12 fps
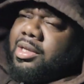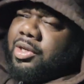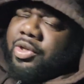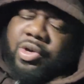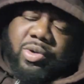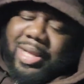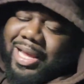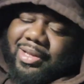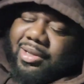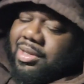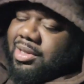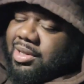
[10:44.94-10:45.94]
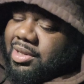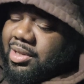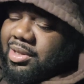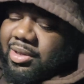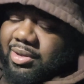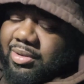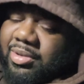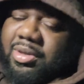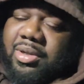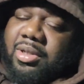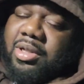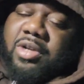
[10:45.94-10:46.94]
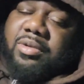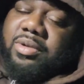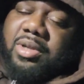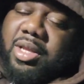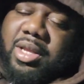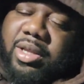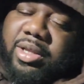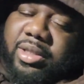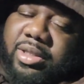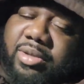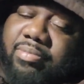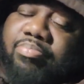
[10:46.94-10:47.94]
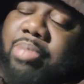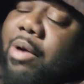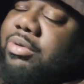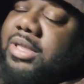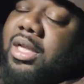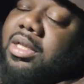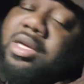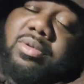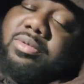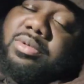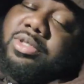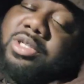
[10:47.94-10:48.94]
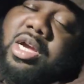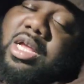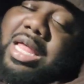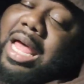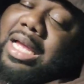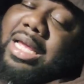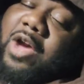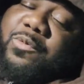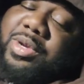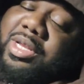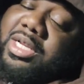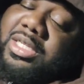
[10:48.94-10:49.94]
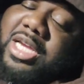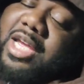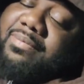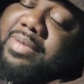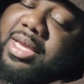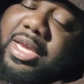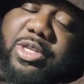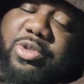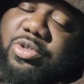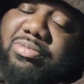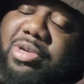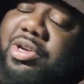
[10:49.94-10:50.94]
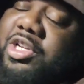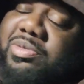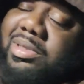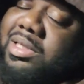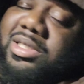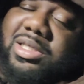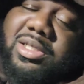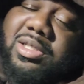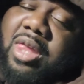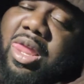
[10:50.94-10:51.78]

You know, like, look, Bo was like, look, Sean, like, I can help you get a check, man, get you some millions, but listen,